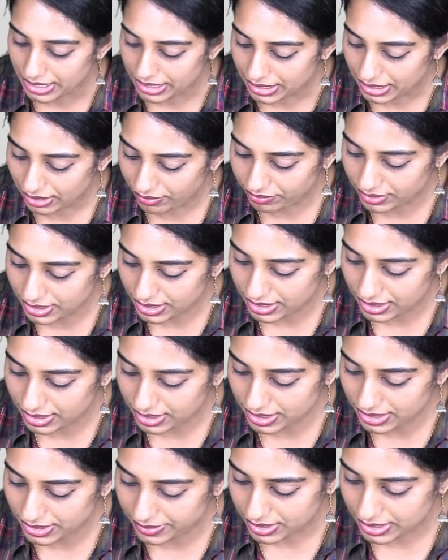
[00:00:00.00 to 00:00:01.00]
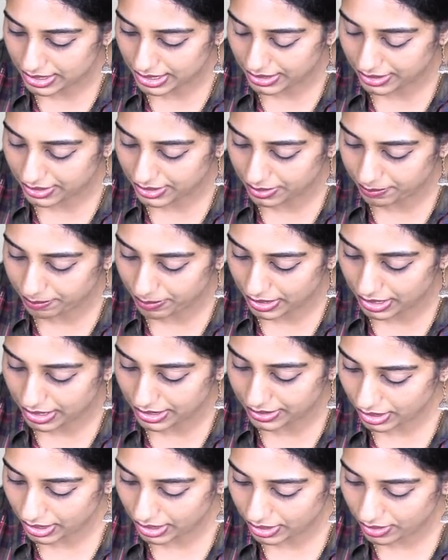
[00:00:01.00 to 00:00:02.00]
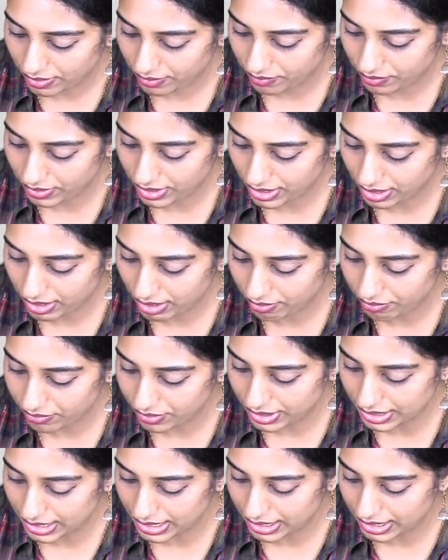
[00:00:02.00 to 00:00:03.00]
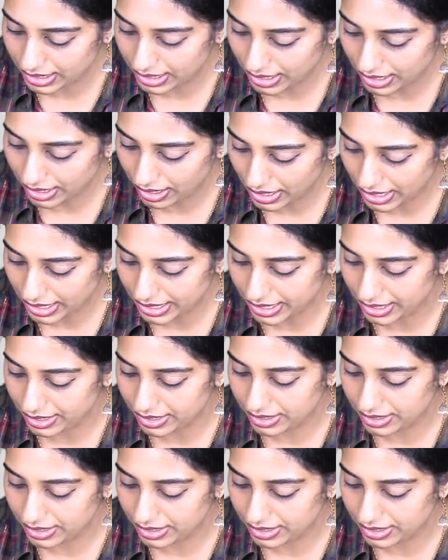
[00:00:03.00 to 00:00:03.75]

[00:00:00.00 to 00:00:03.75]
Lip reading: if this is center part, okay, we have nickel iron,